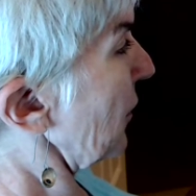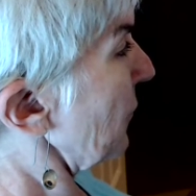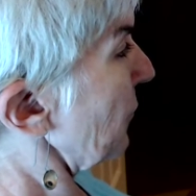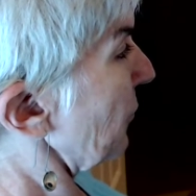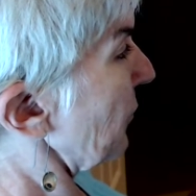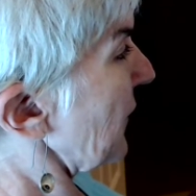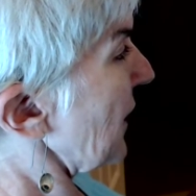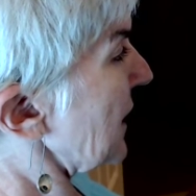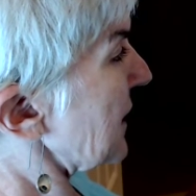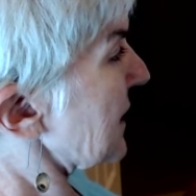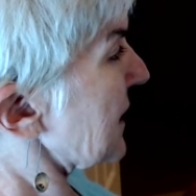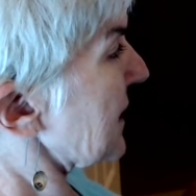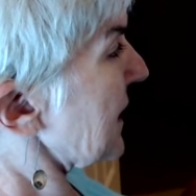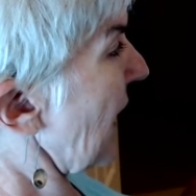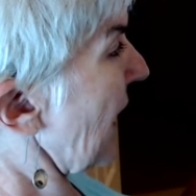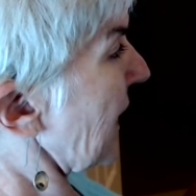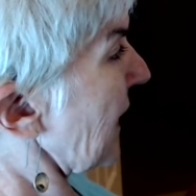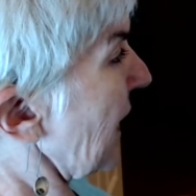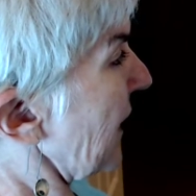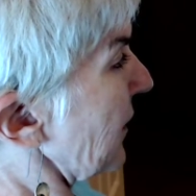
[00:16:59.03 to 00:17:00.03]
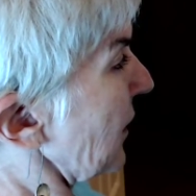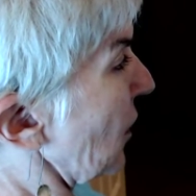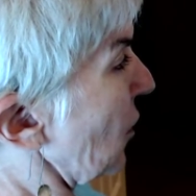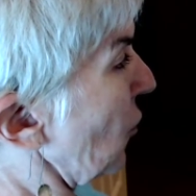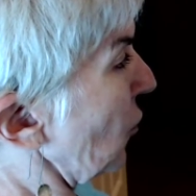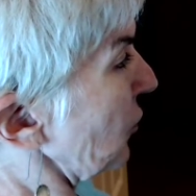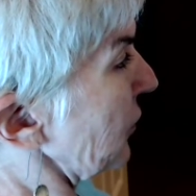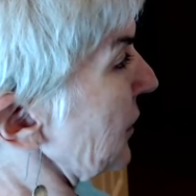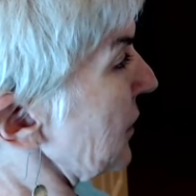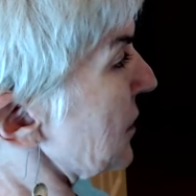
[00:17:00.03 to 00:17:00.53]
and sat on the
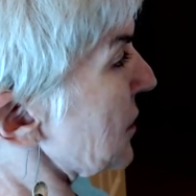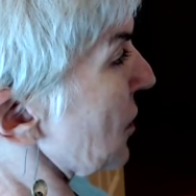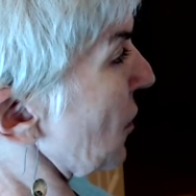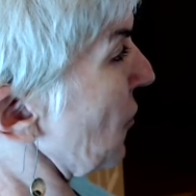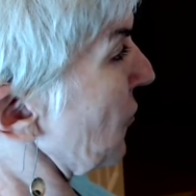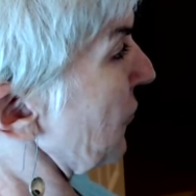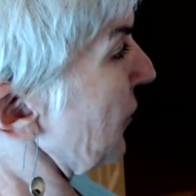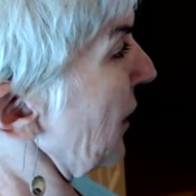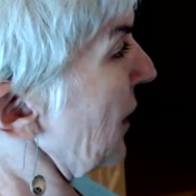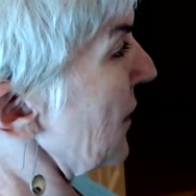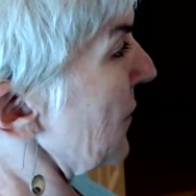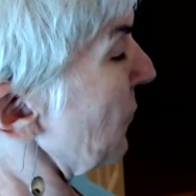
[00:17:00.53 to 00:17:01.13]
golden sofa,